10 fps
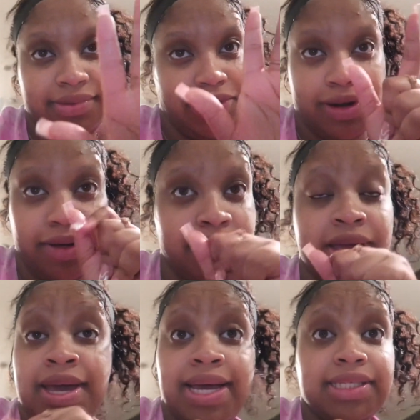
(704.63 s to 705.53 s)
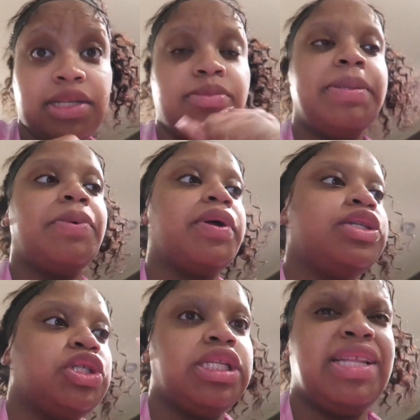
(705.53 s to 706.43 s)
you know, it's a little bit more
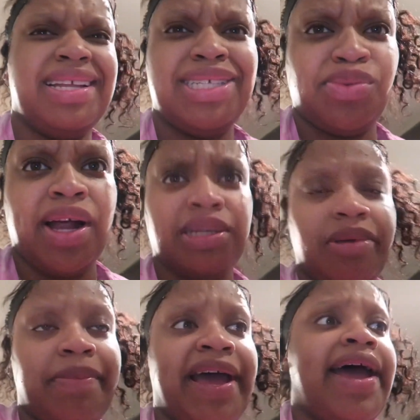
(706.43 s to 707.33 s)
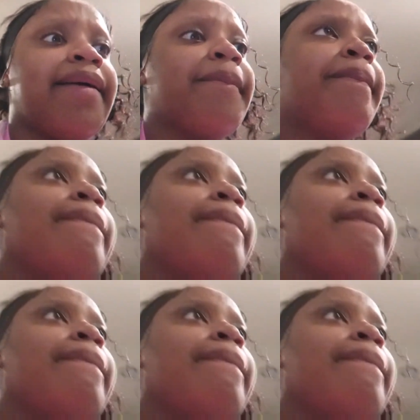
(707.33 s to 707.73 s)
interesting than just watching me pack.